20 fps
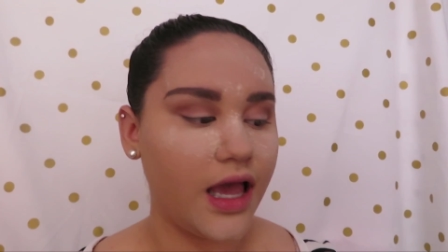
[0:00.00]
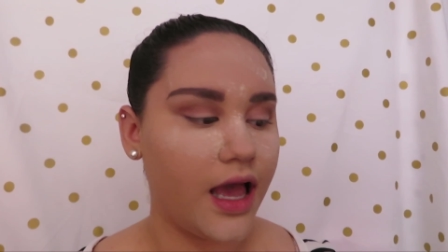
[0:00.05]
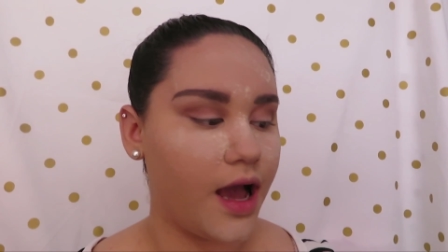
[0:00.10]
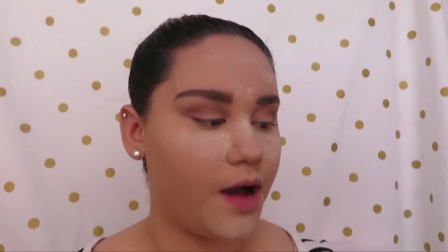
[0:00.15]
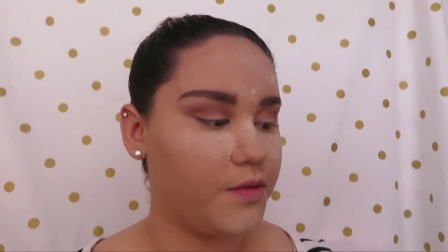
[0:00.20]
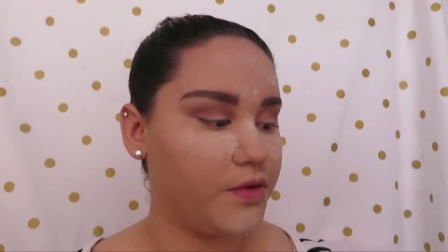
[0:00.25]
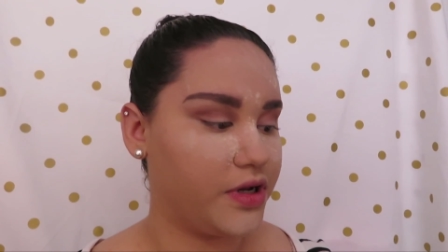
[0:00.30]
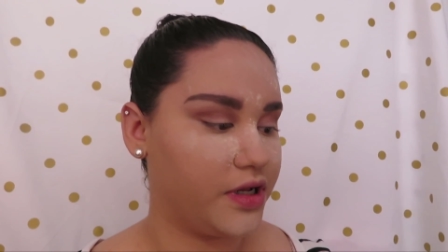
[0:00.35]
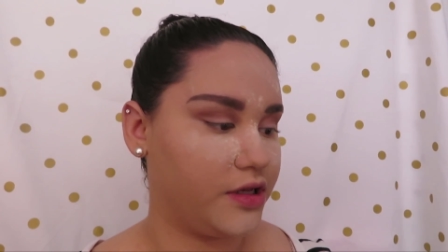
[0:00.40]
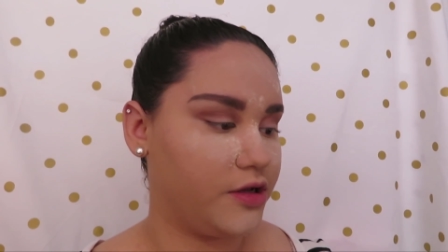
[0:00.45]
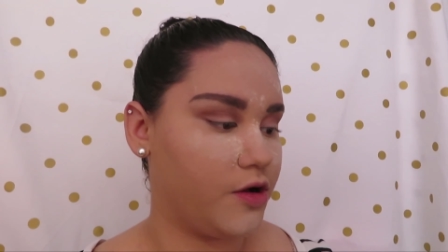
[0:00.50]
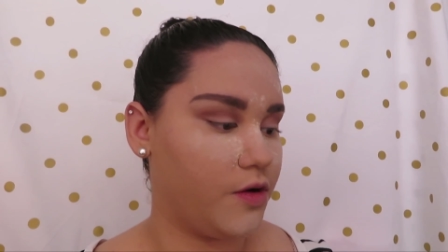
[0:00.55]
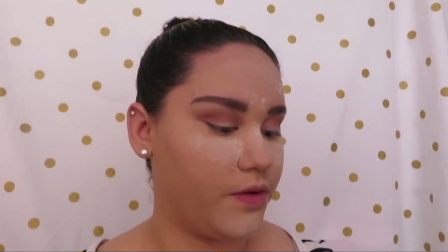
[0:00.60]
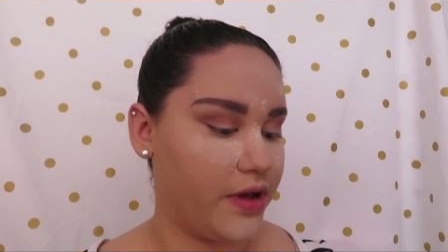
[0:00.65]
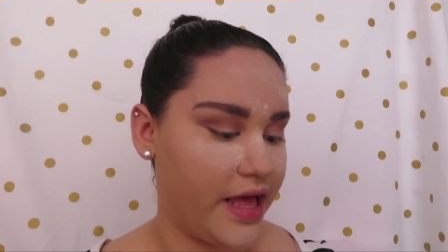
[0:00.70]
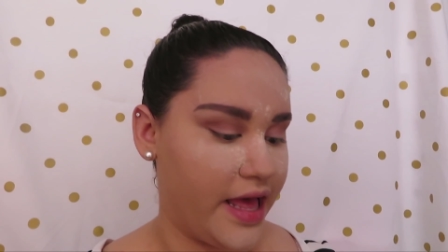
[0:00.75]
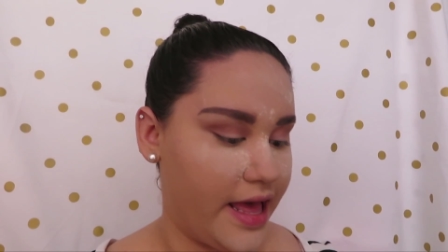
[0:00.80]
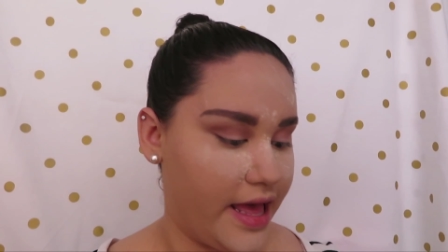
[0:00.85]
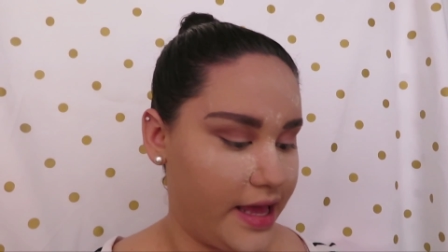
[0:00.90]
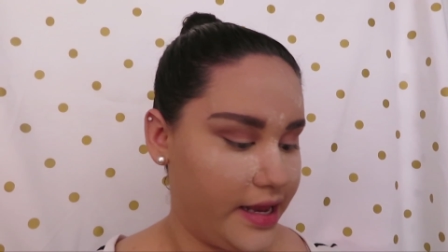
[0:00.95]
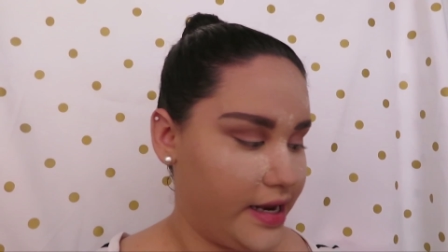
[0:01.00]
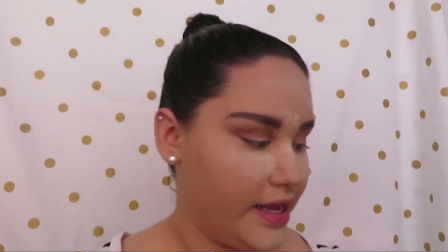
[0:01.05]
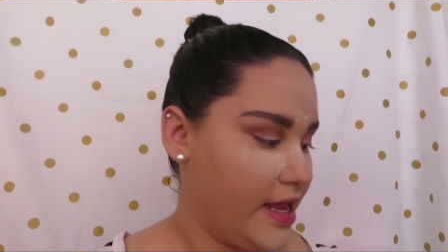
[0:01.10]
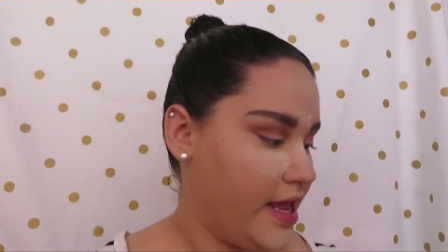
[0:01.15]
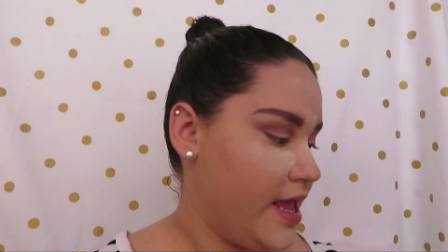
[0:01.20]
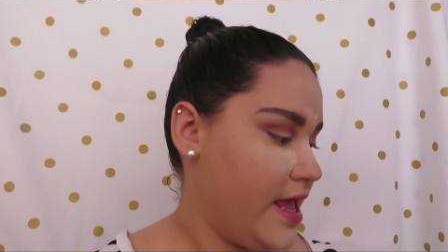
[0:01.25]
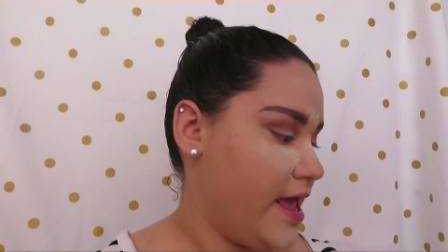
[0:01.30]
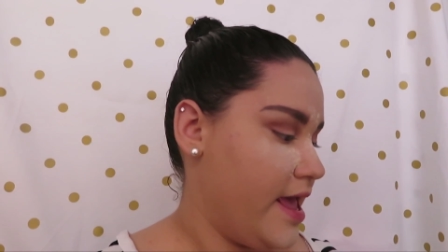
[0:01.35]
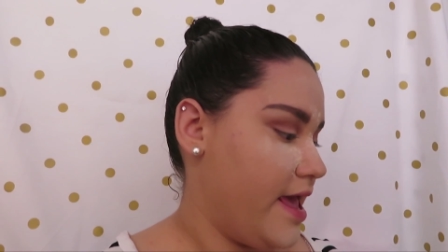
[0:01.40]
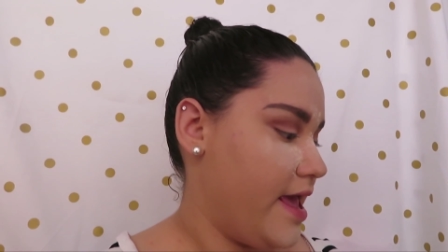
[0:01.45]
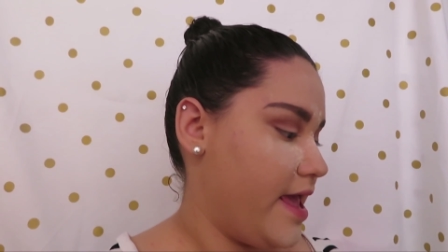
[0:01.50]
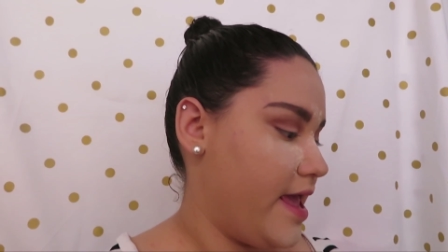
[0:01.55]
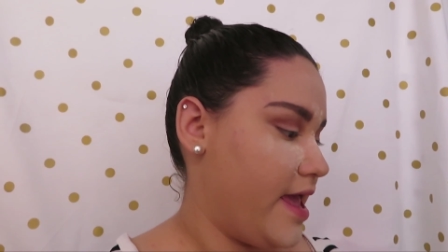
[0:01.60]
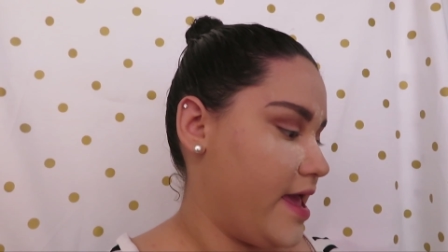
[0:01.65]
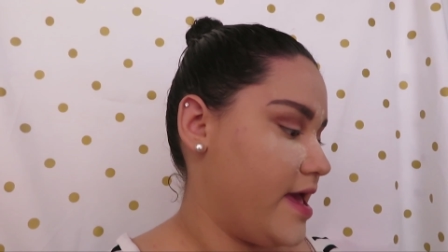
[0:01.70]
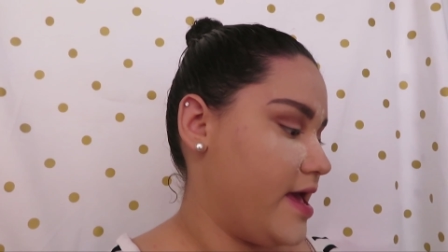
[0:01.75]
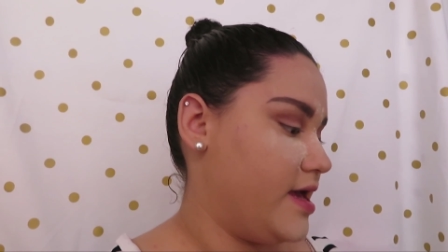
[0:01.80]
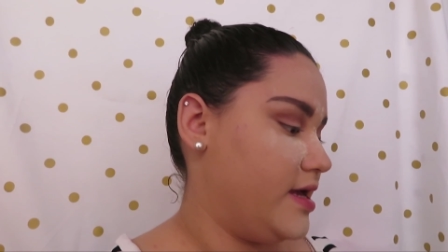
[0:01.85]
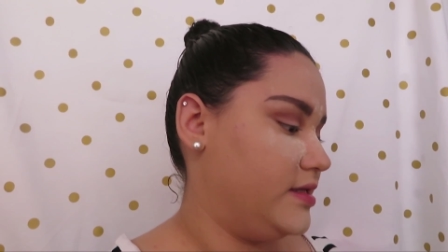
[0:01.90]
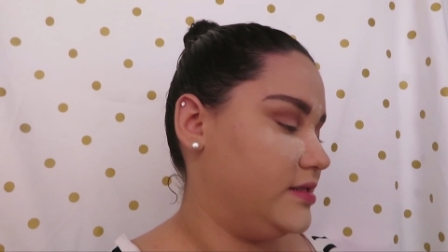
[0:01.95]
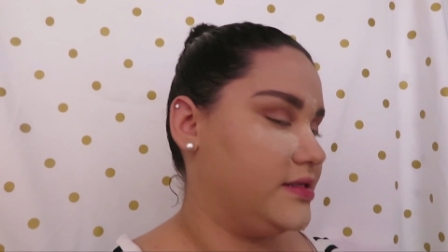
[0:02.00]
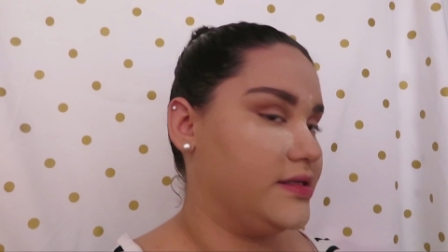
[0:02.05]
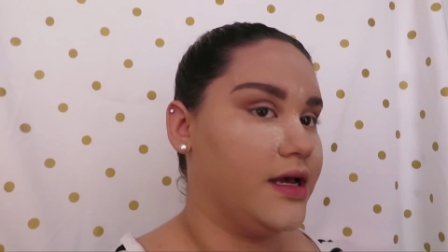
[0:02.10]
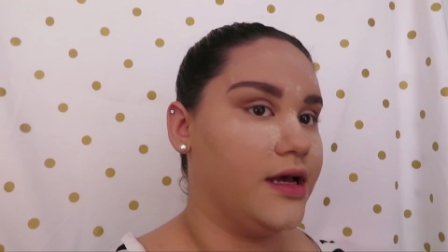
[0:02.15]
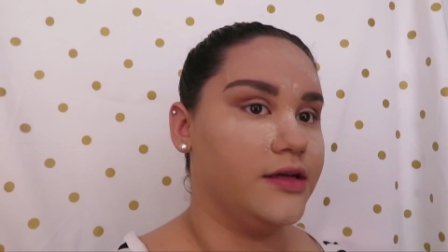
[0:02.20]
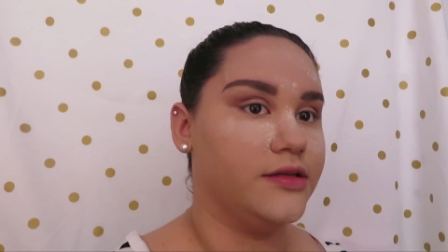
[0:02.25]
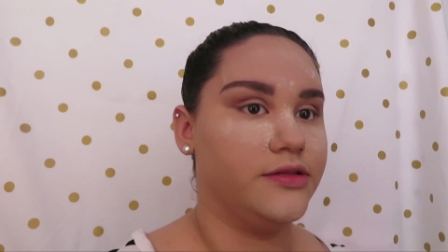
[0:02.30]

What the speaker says: I want to go ahead and